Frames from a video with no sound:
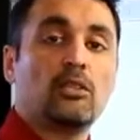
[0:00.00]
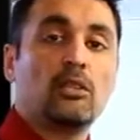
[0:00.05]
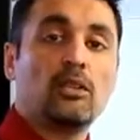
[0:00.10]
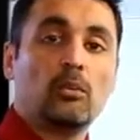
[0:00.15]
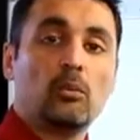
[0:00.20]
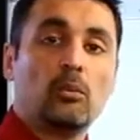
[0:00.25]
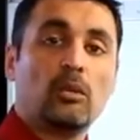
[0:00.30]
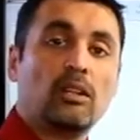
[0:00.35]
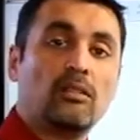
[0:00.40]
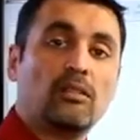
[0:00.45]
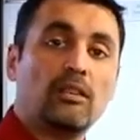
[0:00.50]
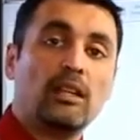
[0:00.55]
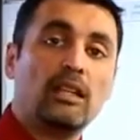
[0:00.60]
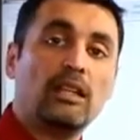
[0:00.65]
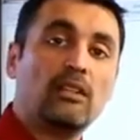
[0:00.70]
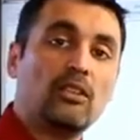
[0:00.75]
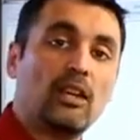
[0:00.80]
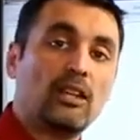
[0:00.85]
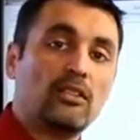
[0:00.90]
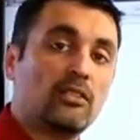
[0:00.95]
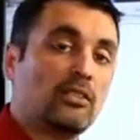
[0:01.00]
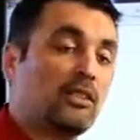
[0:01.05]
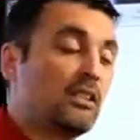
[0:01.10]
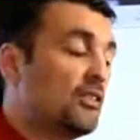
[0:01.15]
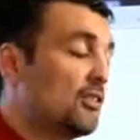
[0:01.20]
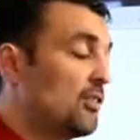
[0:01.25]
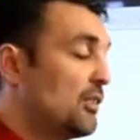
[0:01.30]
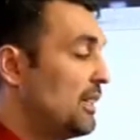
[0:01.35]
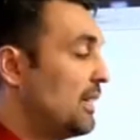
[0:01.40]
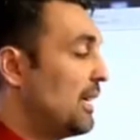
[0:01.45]
So whatever he writes on
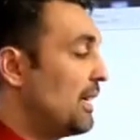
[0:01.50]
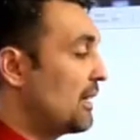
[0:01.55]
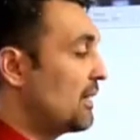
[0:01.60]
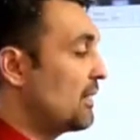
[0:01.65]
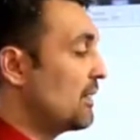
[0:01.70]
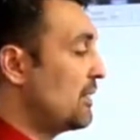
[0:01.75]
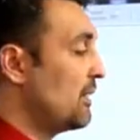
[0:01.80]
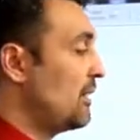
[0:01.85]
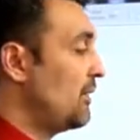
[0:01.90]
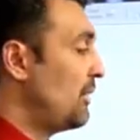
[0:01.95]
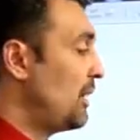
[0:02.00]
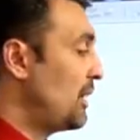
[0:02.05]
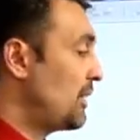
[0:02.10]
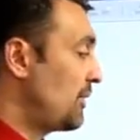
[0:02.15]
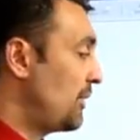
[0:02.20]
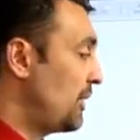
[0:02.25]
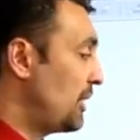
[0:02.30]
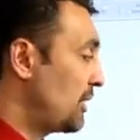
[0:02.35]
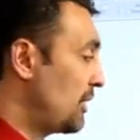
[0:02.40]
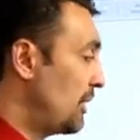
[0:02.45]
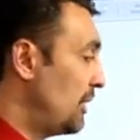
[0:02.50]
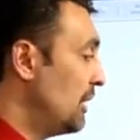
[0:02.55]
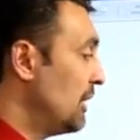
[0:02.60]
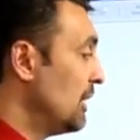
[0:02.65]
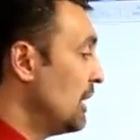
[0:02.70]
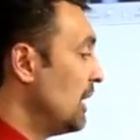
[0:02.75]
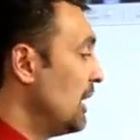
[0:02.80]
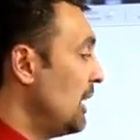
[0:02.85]
his screen, I can see, and vice versa.